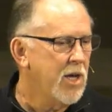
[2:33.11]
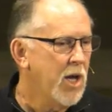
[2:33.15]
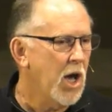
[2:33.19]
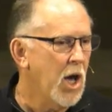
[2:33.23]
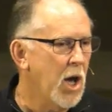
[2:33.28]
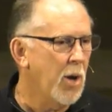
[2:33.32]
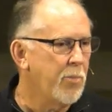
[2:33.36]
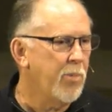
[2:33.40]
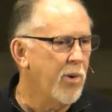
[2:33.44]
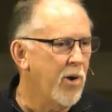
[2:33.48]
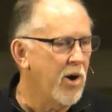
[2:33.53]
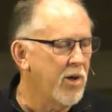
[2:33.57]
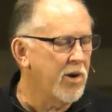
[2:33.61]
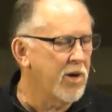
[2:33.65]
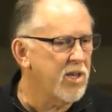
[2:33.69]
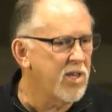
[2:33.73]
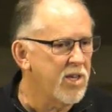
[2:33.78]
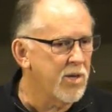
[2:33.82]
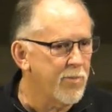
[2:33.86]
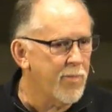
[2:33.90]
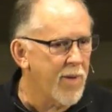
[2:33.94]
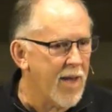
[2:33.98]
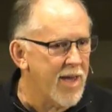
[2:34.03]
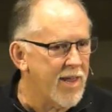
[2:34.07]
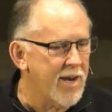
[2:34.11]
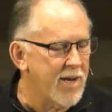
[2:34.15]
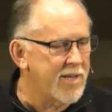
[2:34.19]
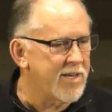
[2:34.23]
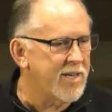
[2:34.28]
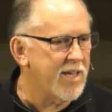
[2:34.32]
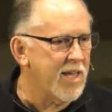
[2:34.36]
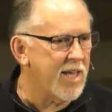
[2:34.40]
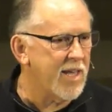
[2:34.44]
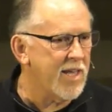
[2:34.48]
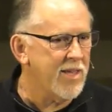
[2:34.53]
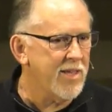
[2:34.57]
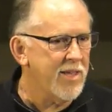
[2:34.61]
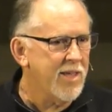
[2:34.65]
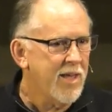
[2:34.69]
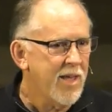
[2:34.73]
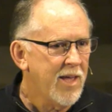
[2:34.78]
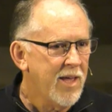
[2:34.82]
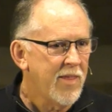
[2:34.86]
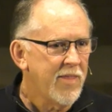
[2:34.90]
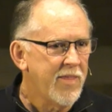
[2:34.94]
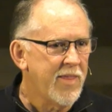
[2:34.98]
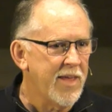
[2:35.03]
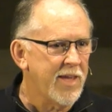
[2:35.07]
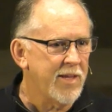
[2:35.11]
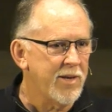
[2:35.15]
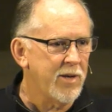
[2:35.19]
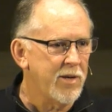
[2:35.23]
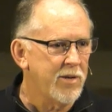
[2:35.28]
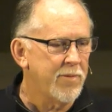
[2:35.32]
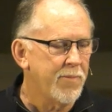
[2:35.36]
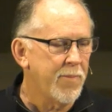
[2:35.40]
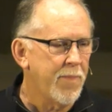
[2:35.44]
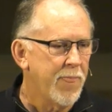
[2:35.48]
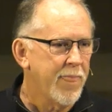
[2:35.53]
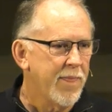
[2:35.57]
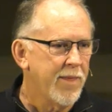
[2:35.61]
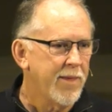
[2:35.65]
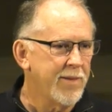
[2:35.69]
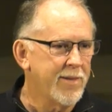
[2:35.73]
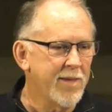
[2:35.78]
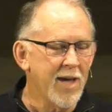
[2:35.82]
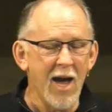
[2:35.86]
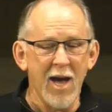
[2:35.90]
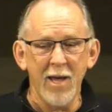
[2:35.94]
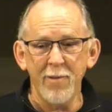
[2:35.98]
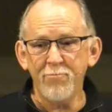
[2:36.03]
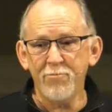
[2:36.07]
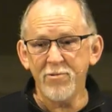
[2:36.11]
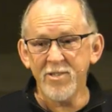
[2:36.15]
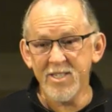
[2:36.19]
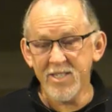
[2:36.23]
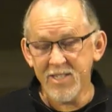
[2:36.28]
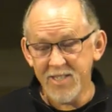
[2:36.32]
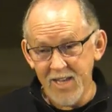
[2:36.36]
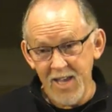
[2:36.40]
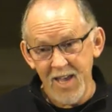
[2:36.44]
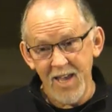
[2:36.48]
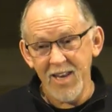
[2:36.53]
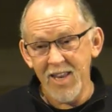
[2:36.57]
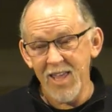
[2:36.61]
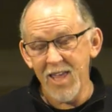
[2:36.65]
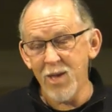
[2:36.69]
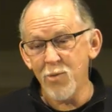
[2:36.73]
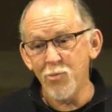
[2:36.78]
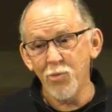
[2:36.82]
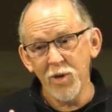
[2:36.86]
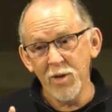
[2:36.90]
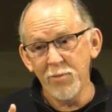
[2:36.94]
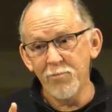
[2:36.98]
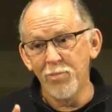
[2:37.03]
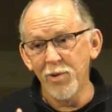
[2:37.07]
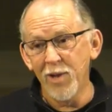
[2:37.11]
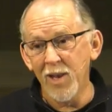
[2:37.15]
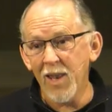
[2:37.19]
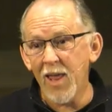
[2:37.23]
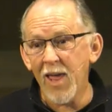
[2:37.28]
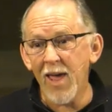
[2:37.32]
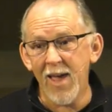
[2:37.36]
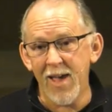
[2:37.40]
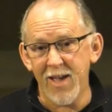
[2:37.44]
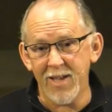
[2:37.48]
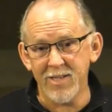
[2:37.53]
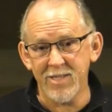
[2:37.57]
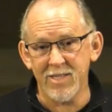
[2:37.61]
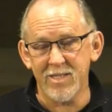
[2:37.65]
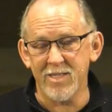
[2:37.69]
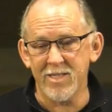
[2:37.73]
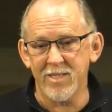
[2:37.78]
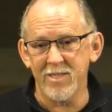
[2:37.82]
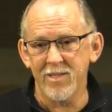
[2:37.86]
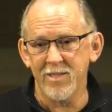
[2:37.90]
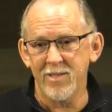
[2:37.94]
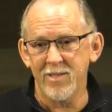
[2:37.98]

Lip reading: upon a humanity that God said He would bless,